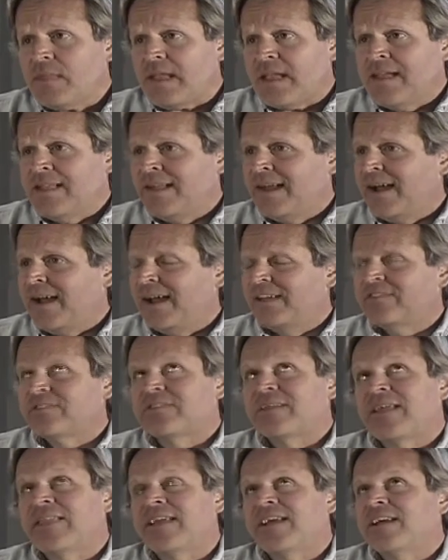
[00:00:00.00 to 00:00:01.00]
And I
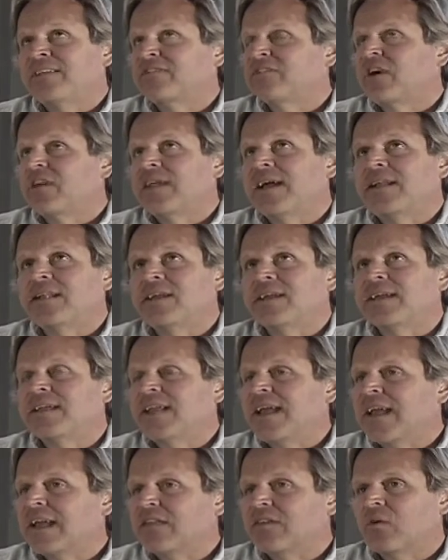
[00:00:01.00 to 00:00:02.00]
think I saw that like
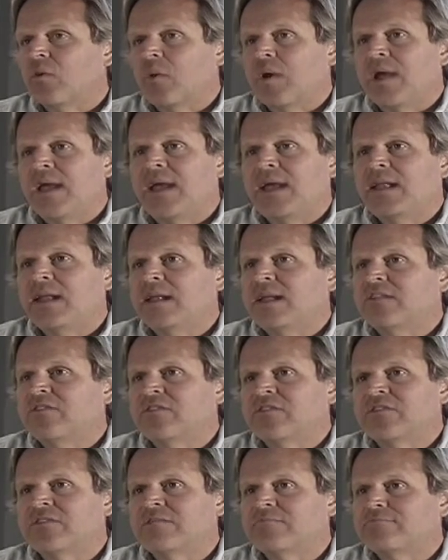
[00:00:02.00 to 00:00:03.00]
in 8th grade, and I
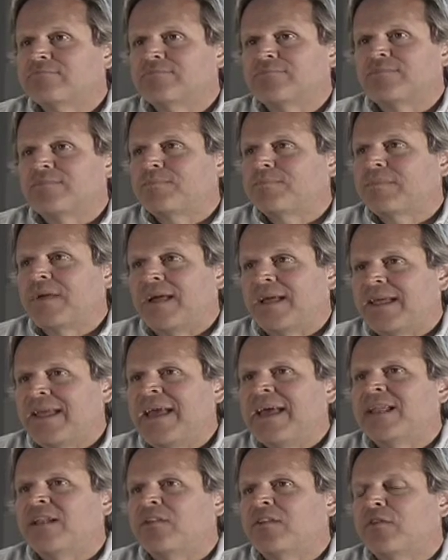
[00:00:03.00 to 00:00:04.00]
just,
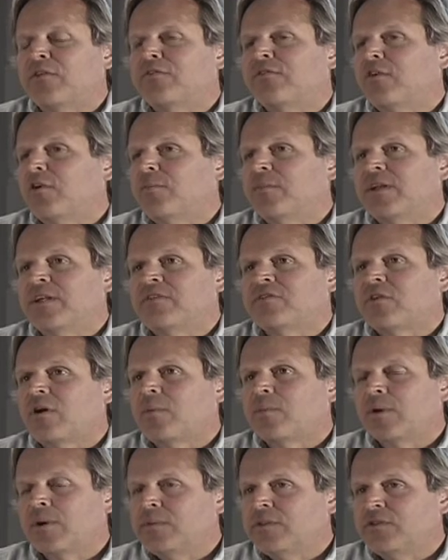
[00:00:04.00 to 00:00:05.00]
again, another film that I
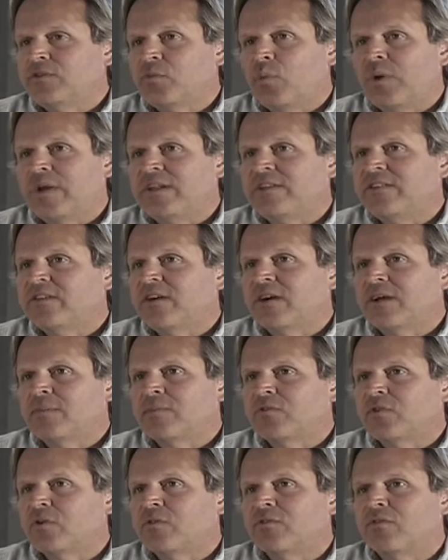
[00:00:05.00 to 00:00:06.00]
saw probably 20
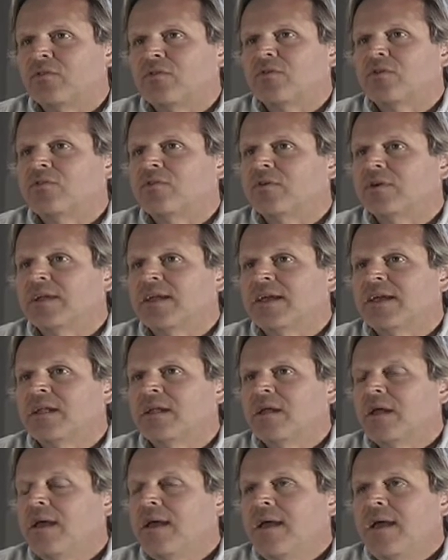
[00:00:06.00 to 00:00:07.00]
times over and over
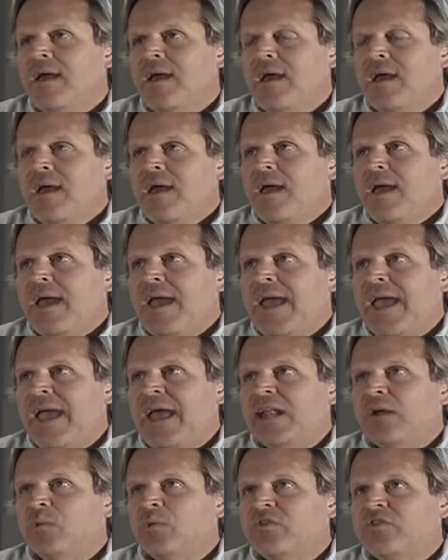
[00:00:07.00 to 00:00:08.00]
again.
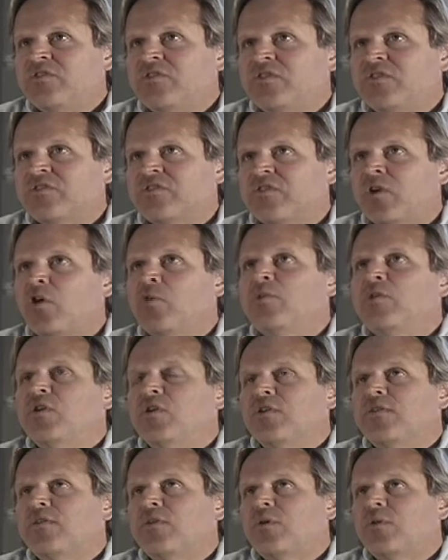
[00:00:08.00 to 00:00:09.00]
And it was just so
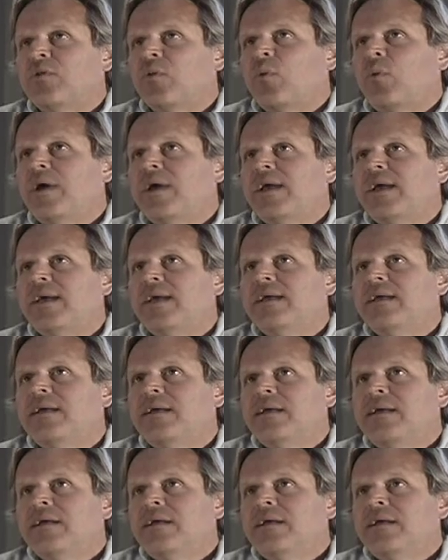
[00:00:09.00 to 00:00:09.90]
beautiful the way